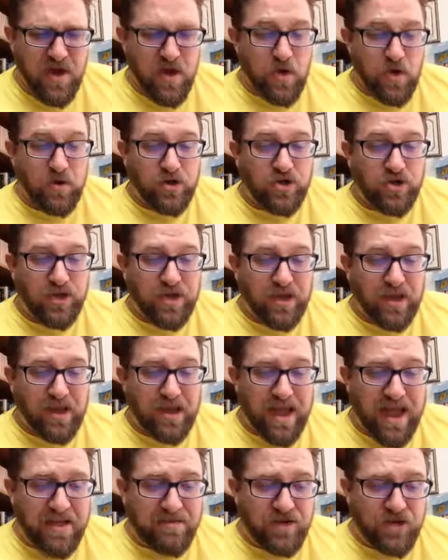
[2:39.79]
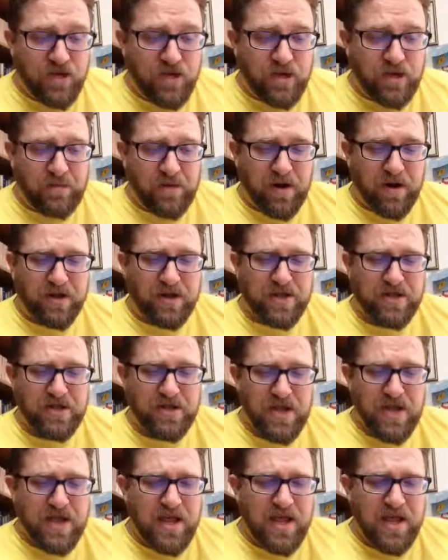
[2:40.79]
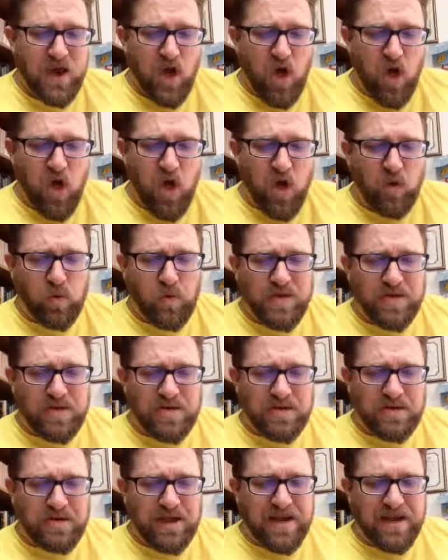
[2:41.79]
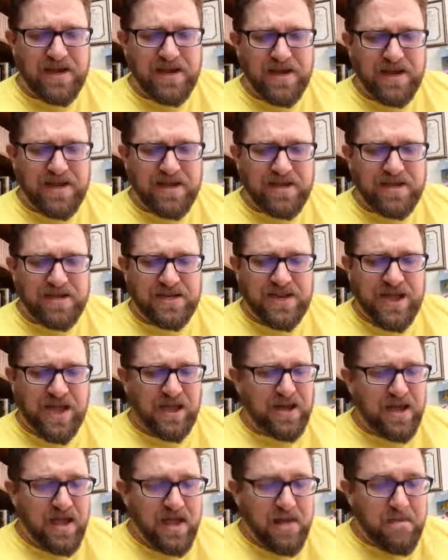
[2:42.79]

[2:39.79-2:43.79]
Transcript: which he lavished upon us in all wisdom and insight,